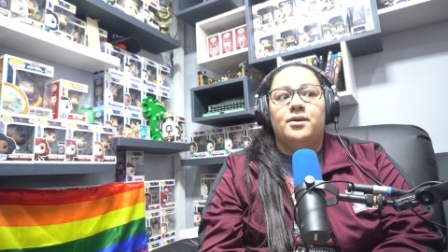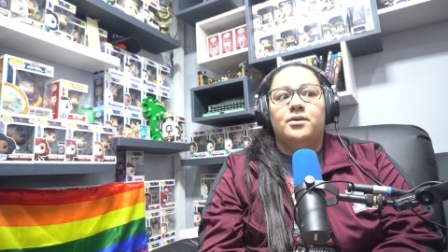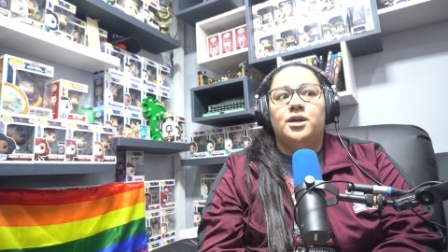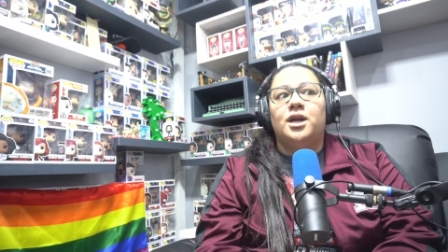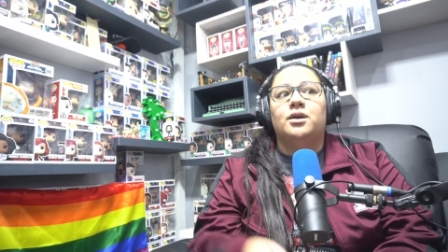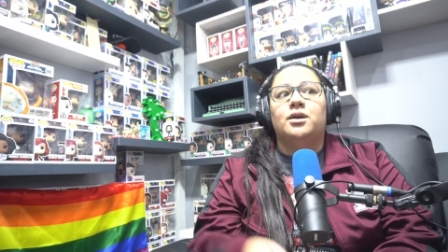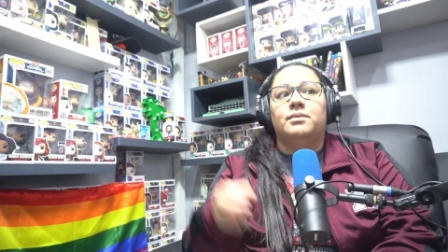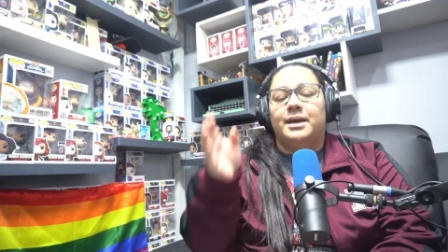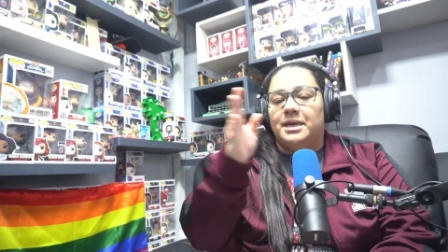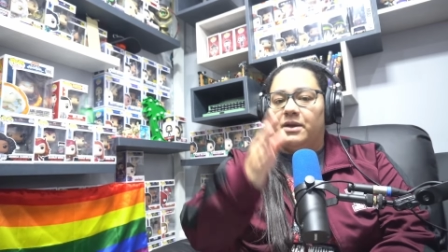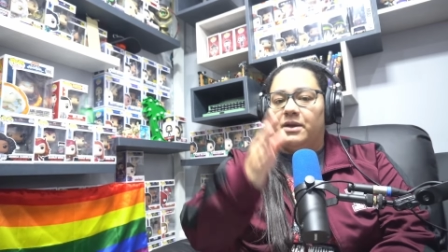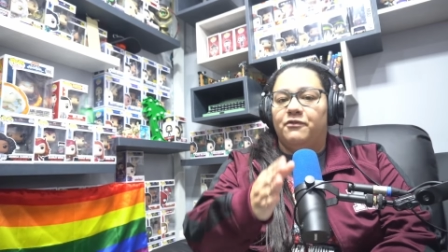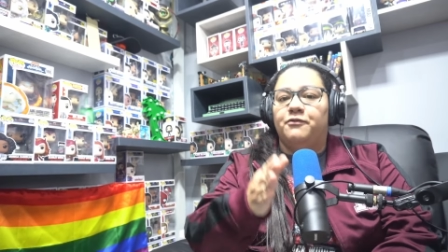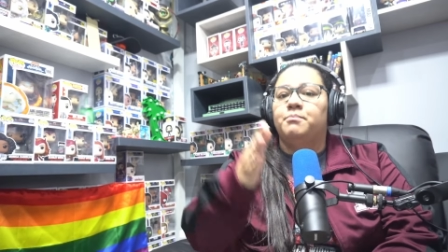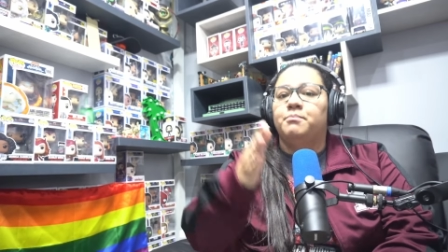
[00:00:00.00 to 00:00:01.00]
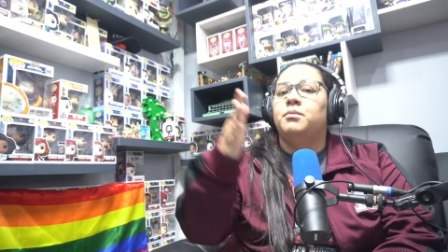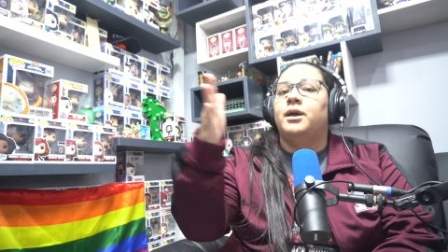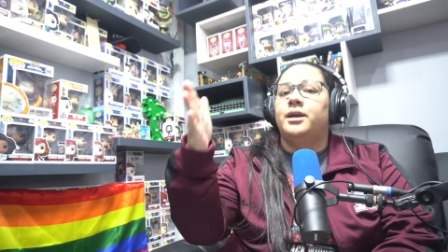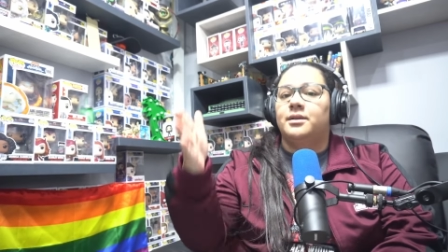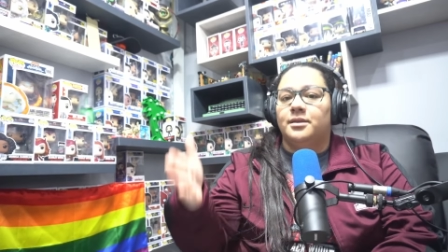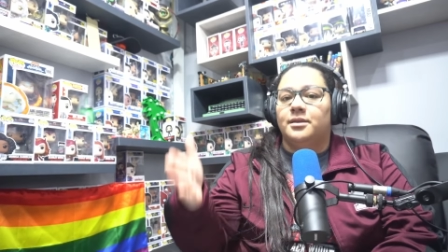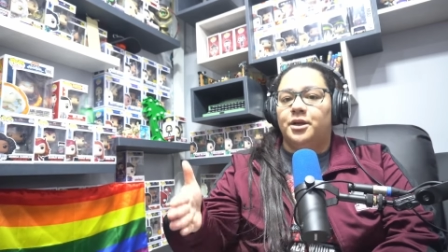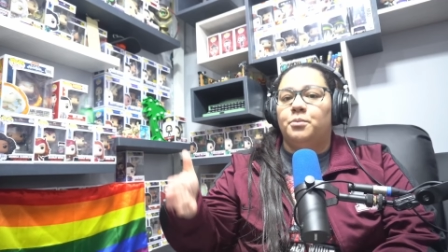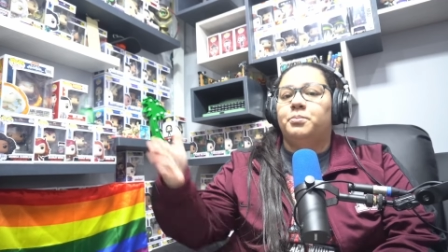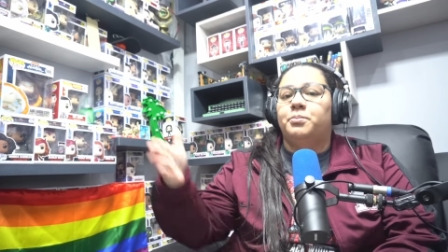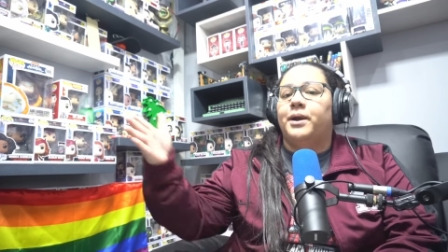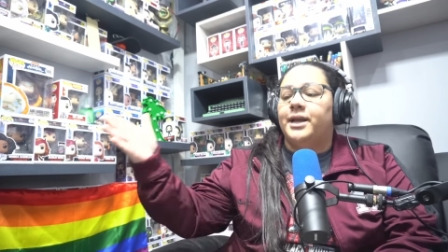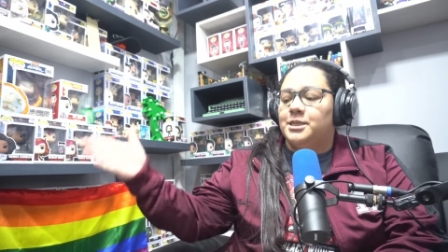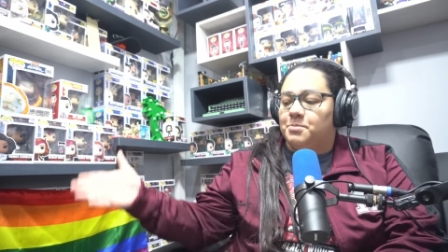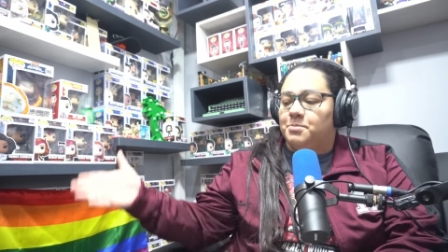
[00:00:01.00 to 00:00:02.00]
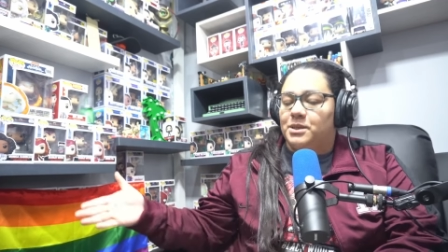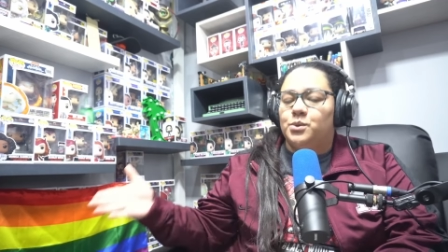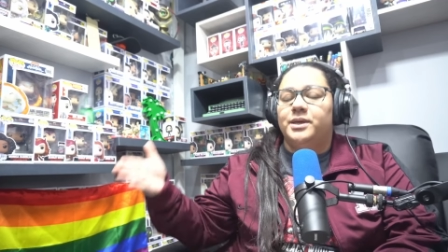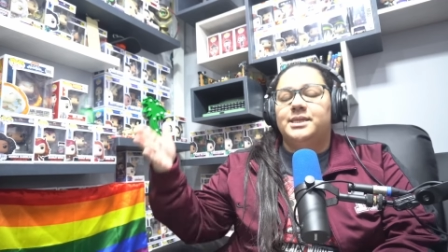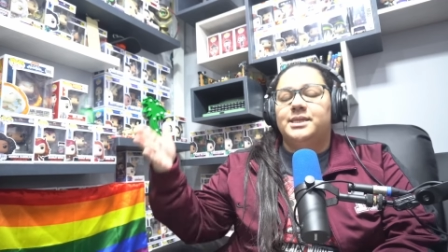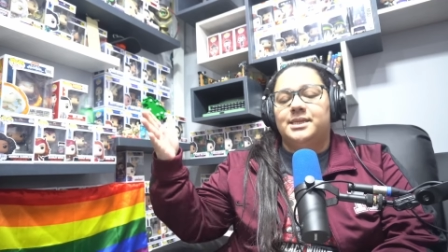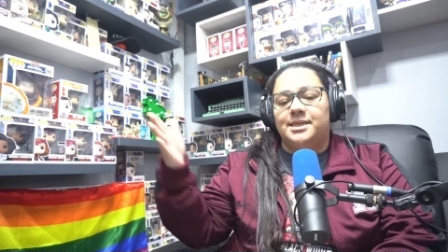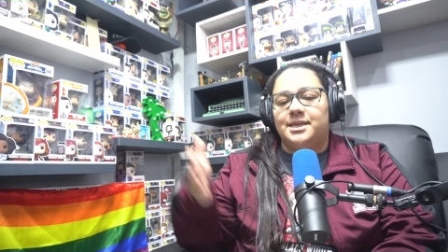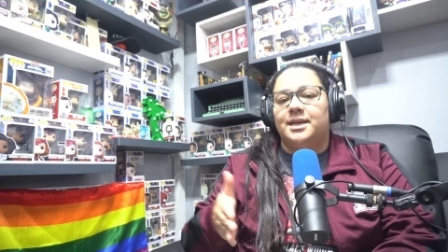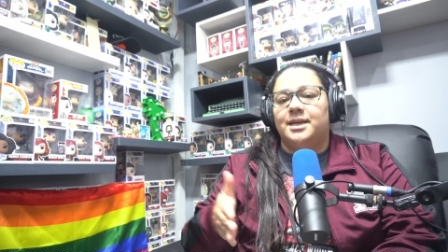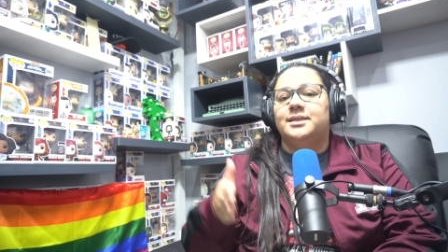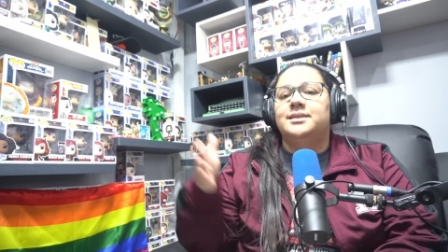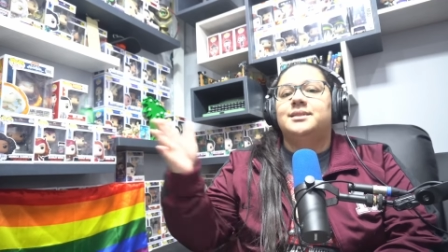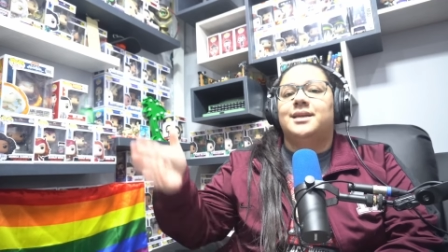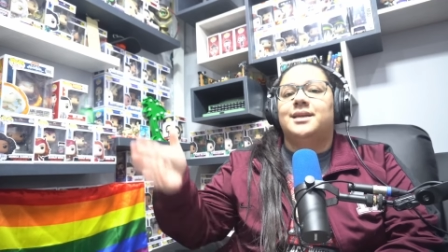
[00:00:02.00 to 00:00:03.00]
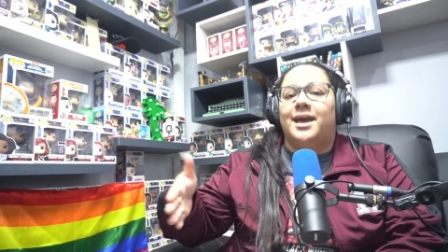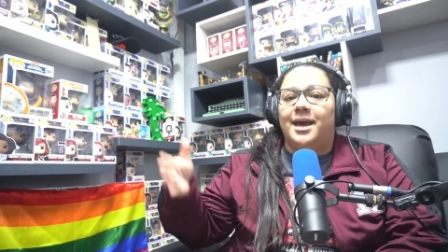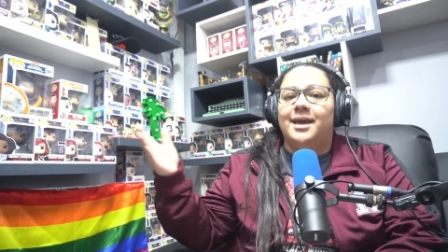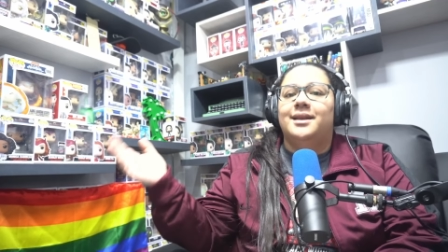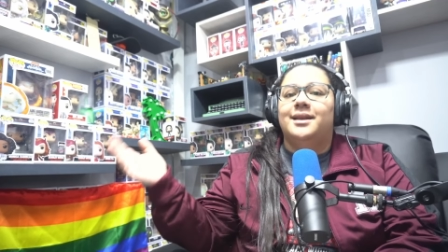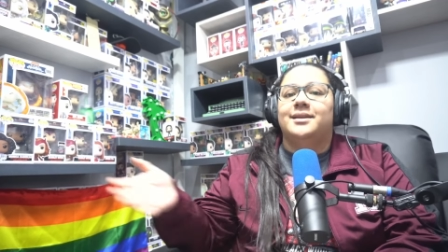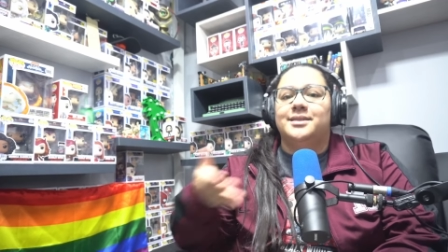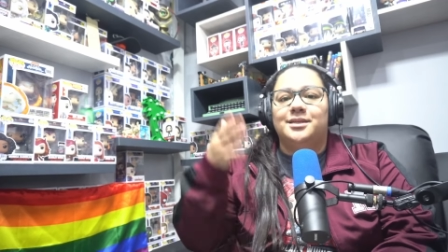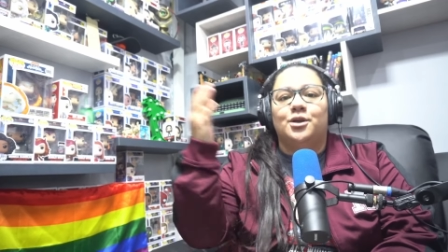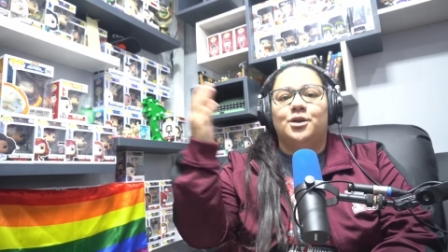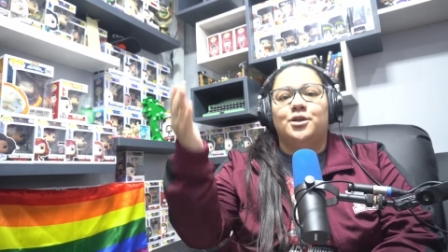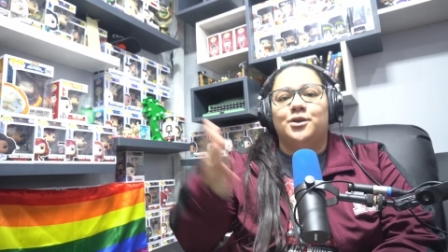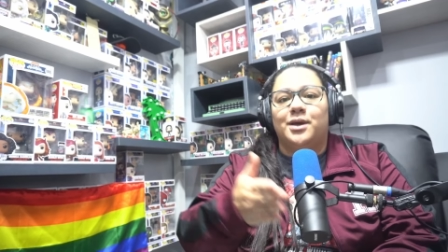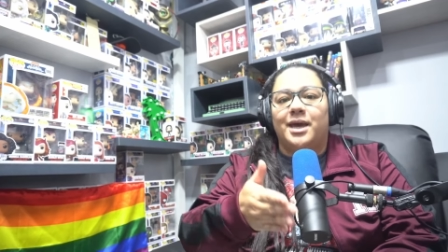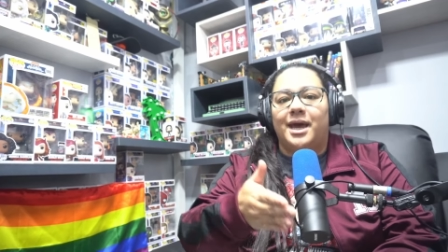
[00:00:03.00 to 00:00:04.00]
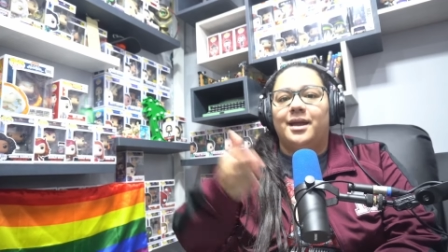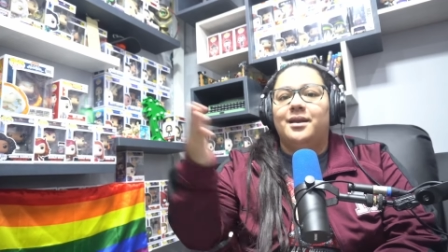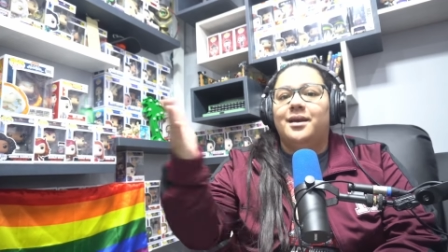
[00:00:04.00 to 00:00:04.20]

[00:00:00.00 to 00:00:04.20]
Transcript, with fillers: you know, I give like little breaks between seasons, and still you get